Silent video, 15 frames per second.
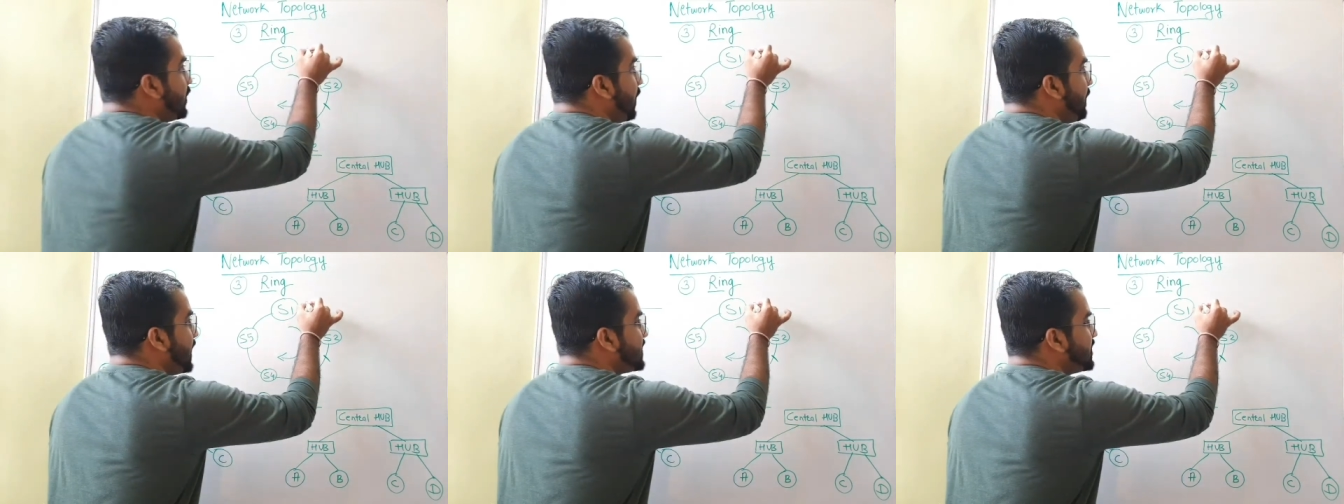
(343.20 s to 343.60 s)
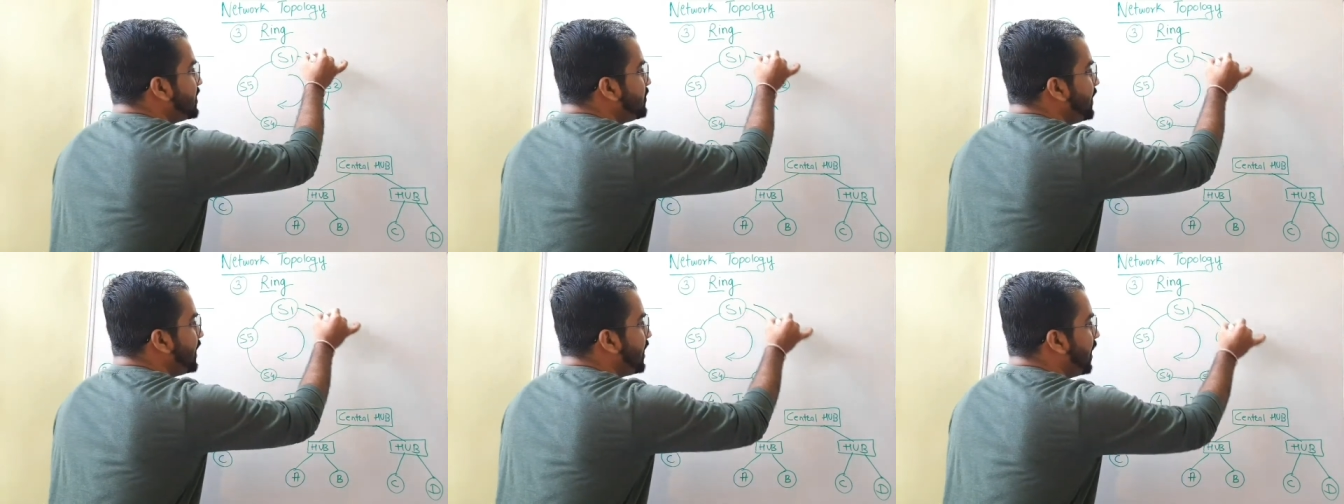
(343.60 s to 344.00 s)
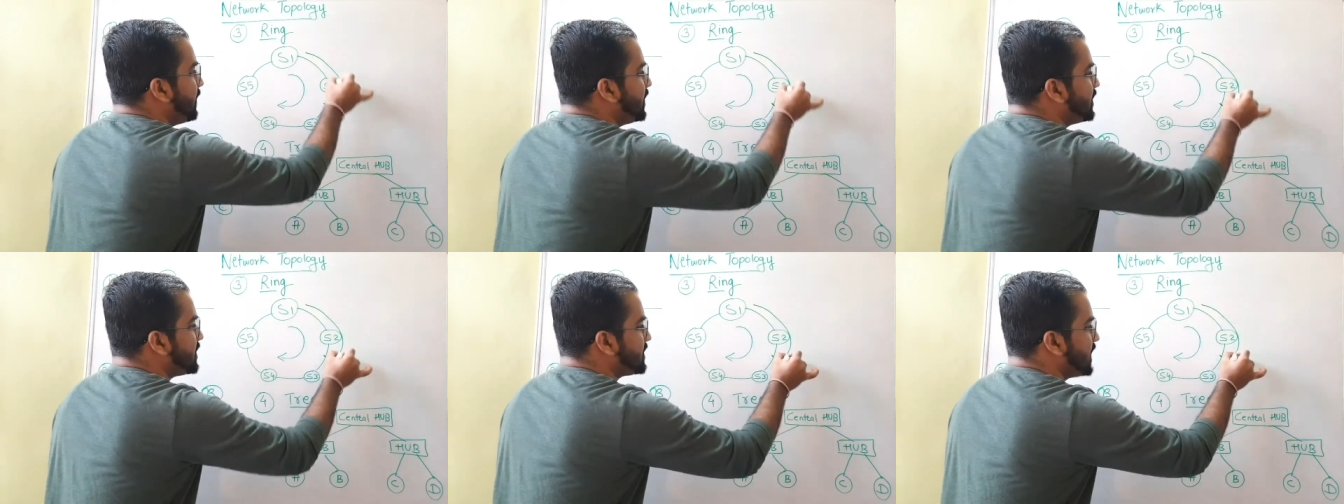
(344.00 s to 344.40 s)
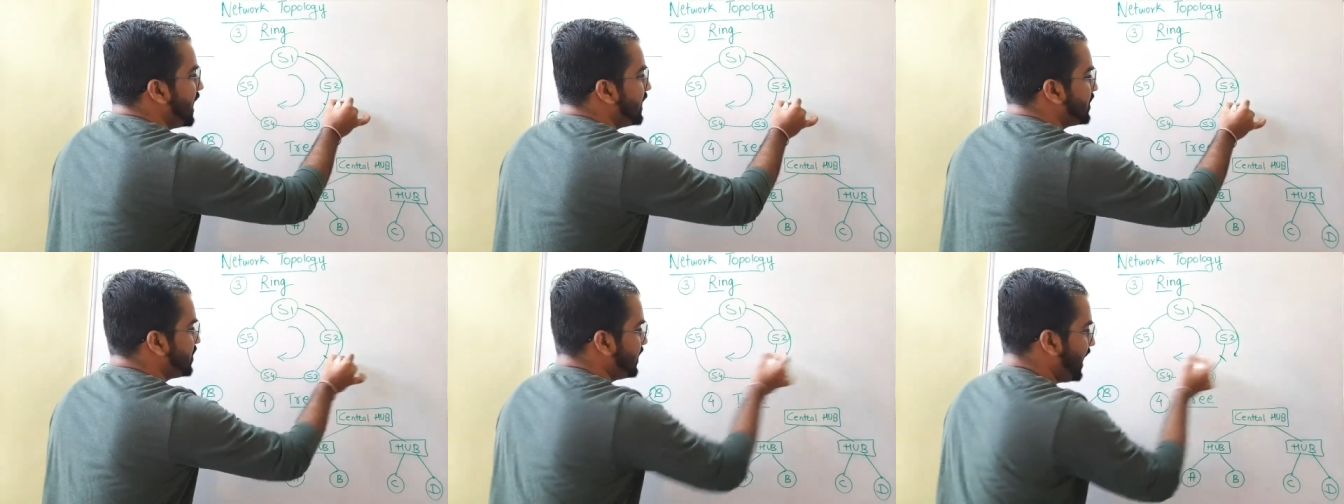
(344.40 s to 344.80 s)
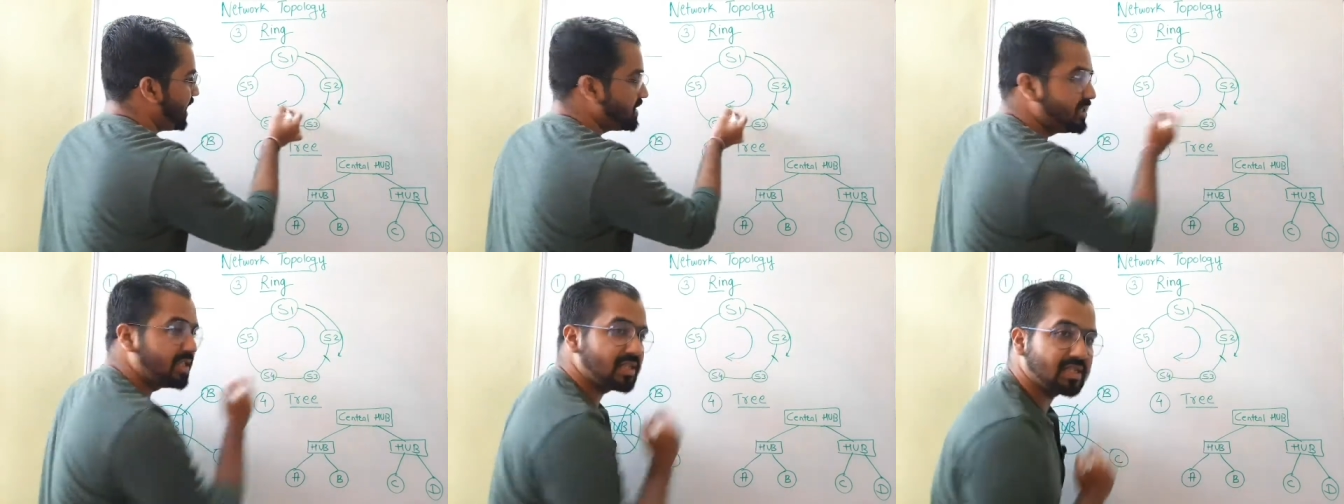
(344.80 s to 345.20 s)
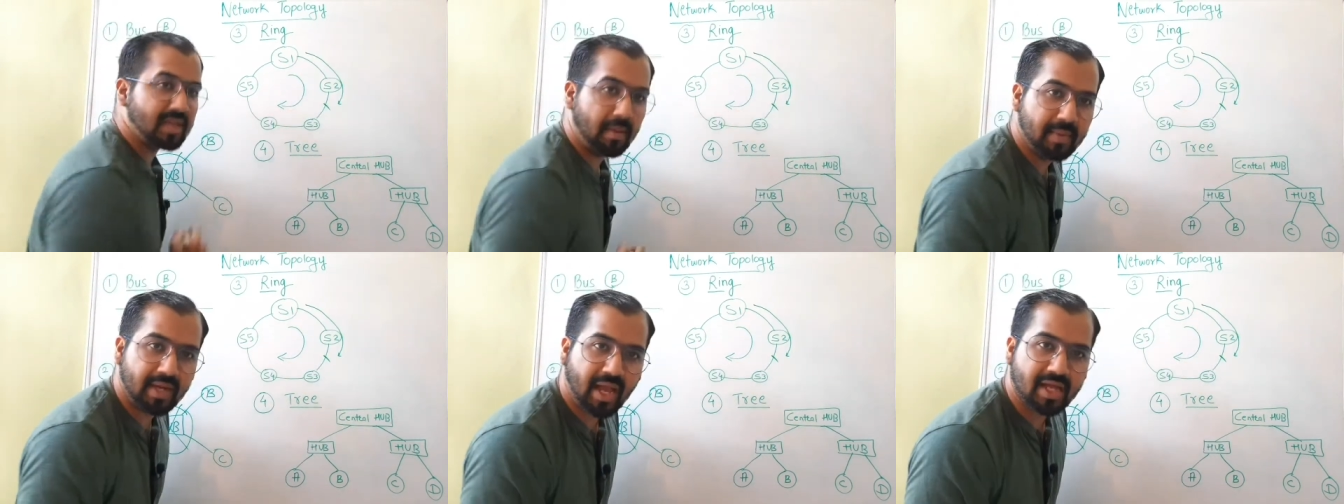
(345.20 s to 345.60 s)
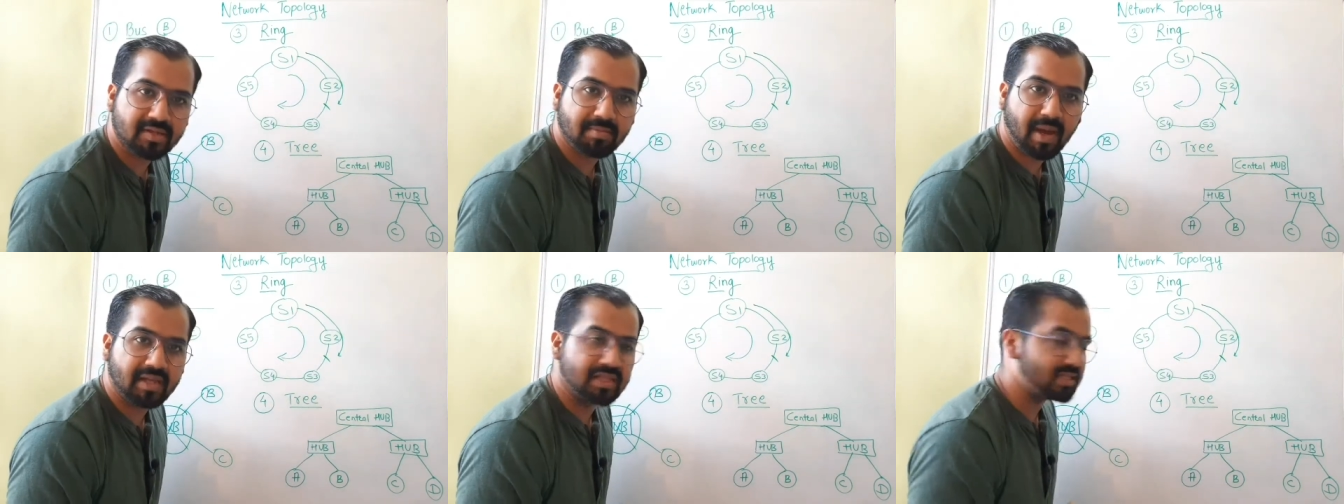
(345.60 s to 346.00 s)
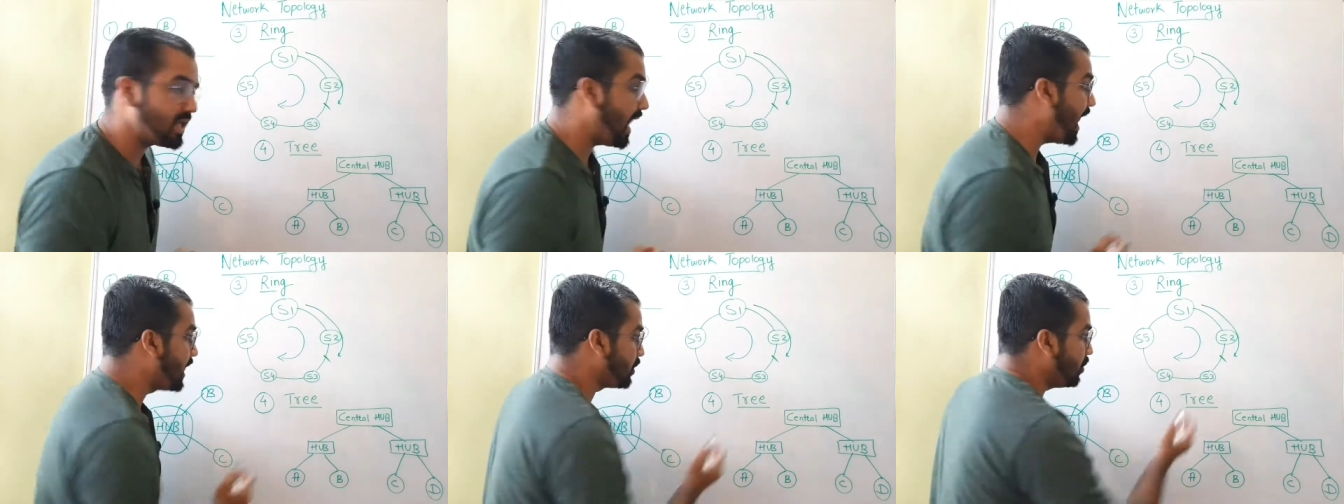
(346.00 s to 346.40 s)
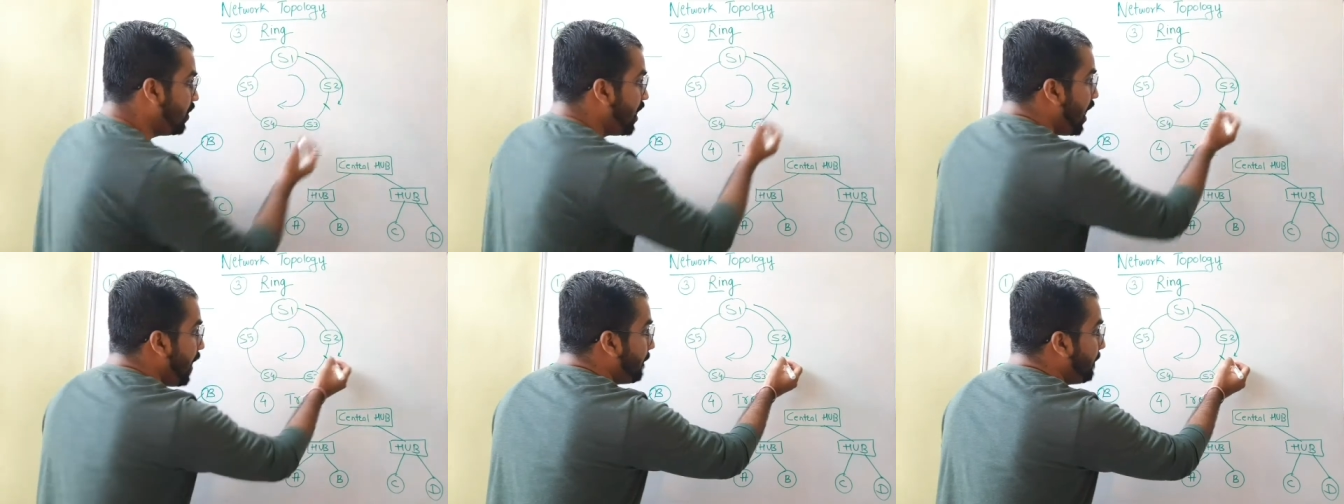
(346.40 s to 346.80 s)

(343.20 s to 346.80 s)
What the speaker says: the message will come in this direction as it is coming as by this arrow,